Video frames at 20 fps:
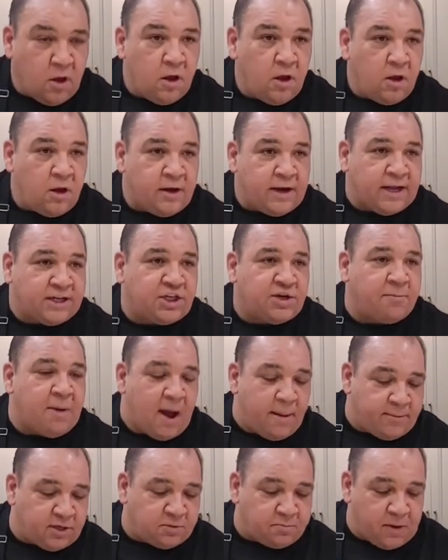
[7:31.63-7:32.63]
Not your
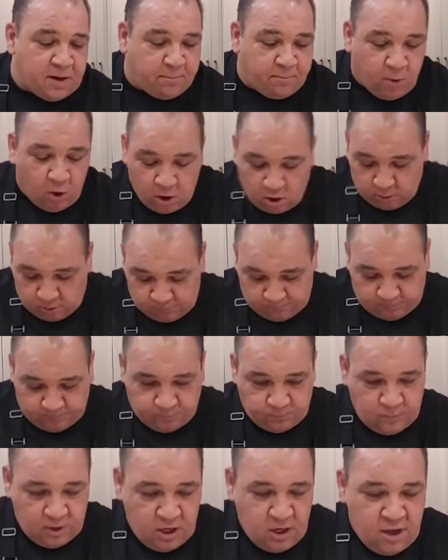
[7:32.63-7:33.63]
mama's meatball.
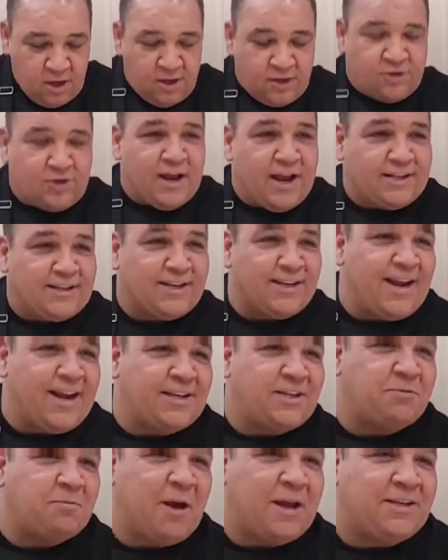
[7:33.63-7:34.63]
So that's a nice
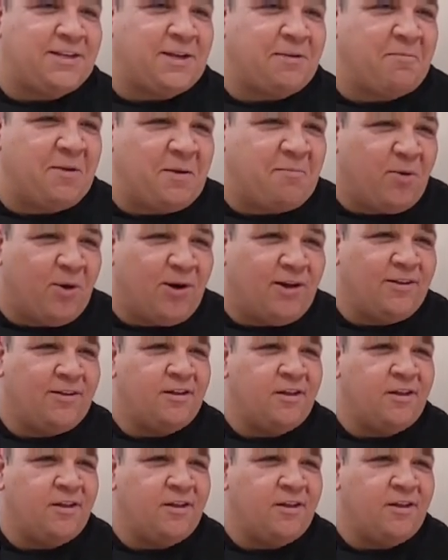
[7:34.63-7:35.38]
spicy meatball.